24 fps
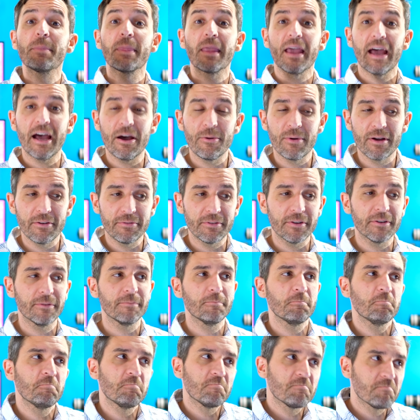However,
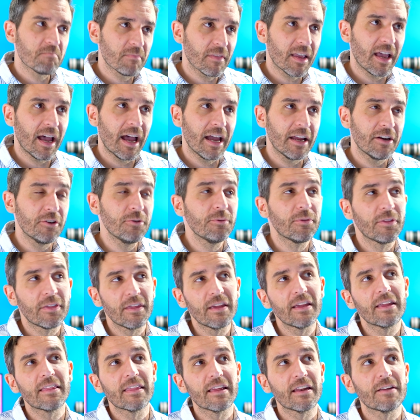I do
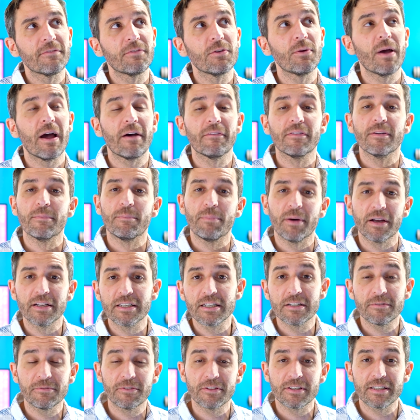think that if you have the
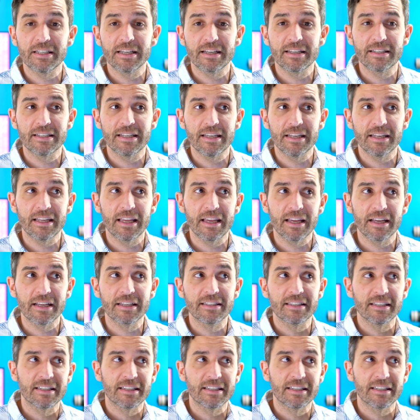budget for sixteen gigs,